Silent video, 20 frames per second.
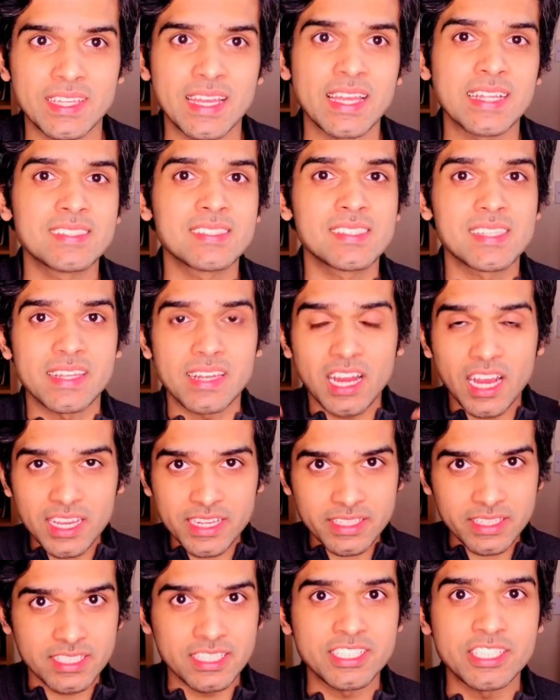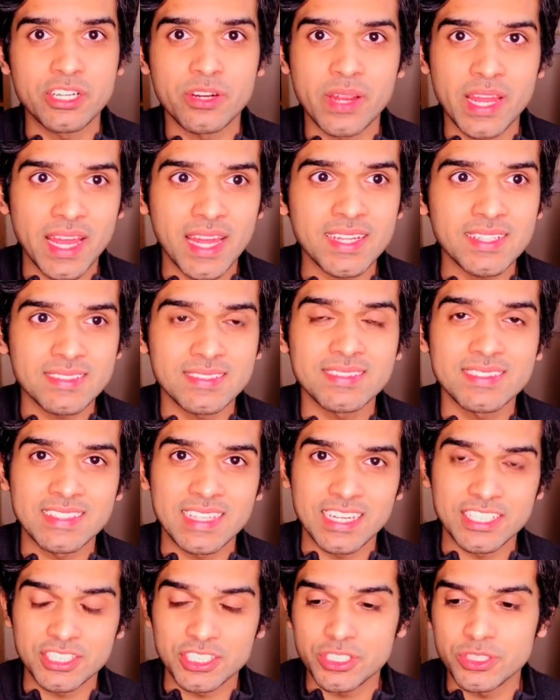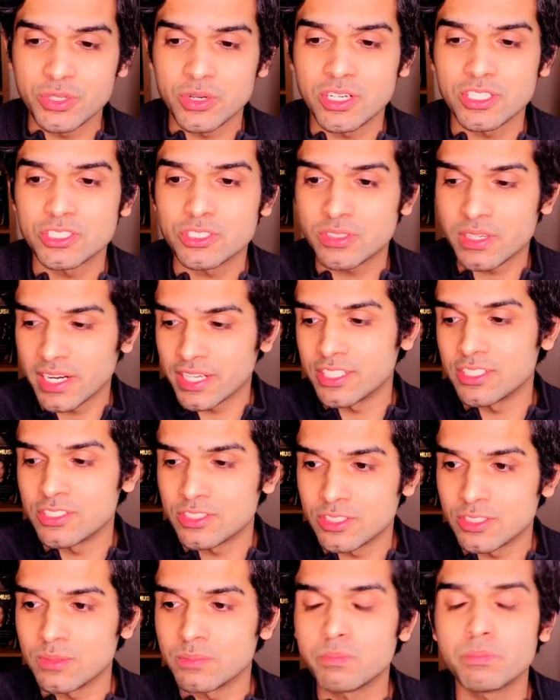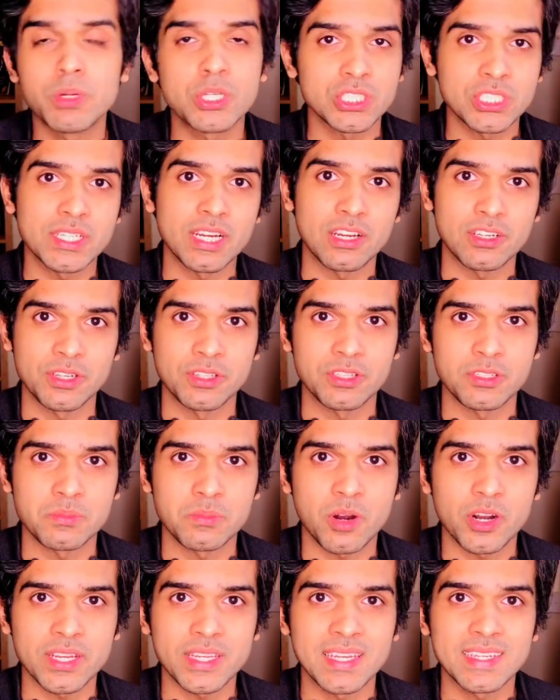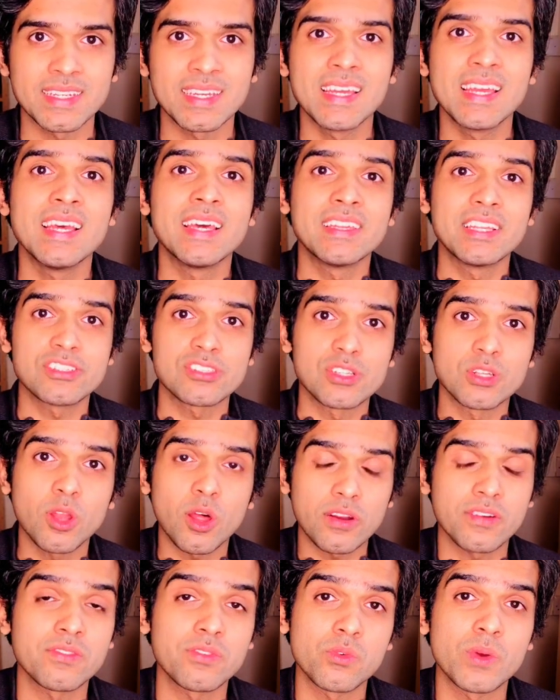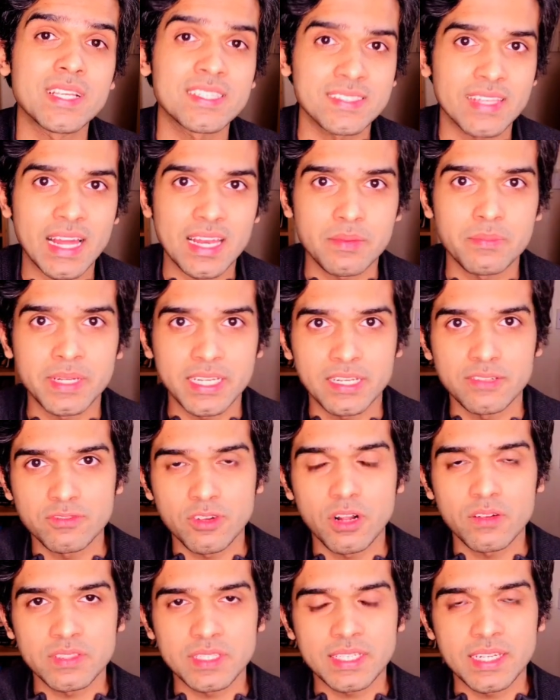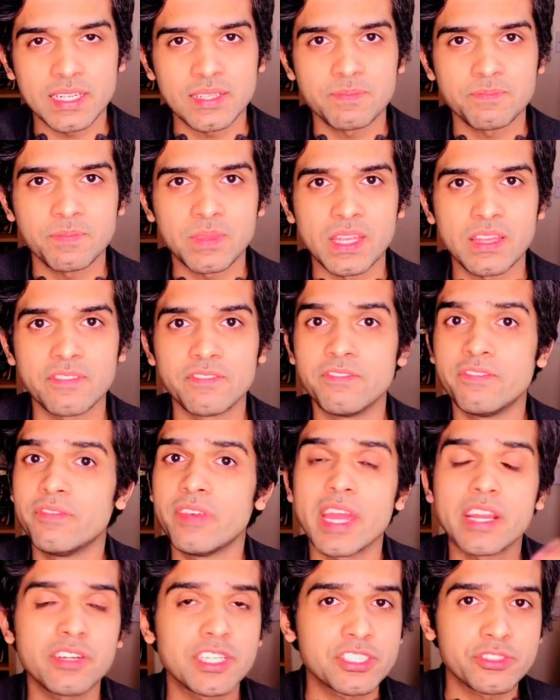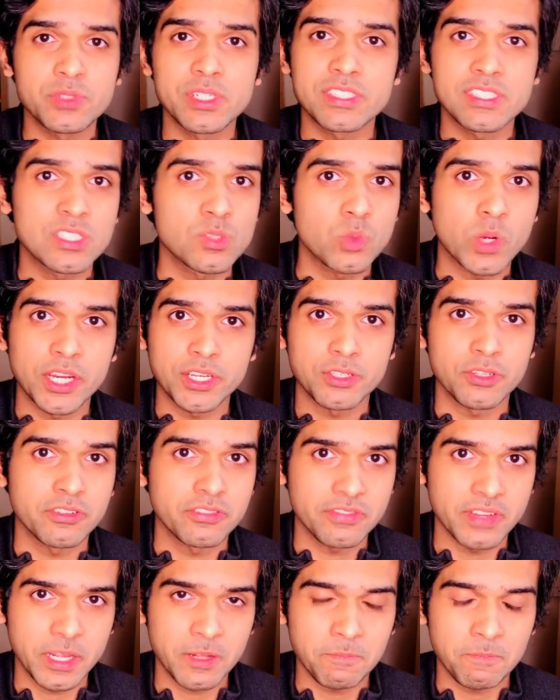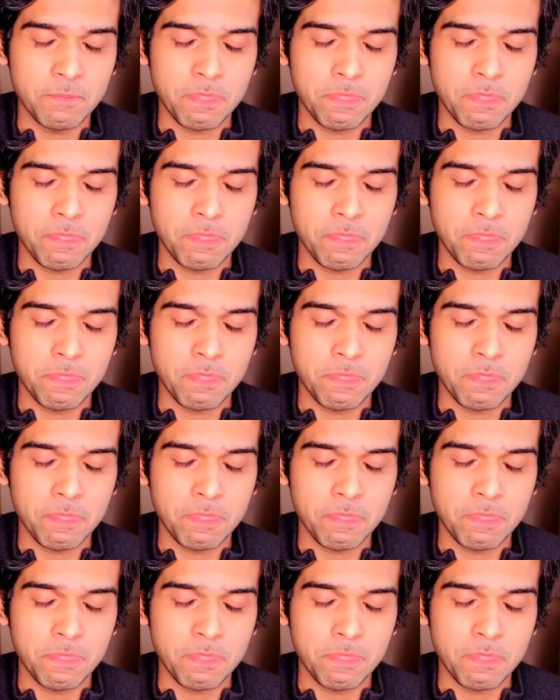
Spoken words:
It's an idea in your head that you are trying to push it out into the market. There's a lot of risk element involved in it. Various reasons why it could fail.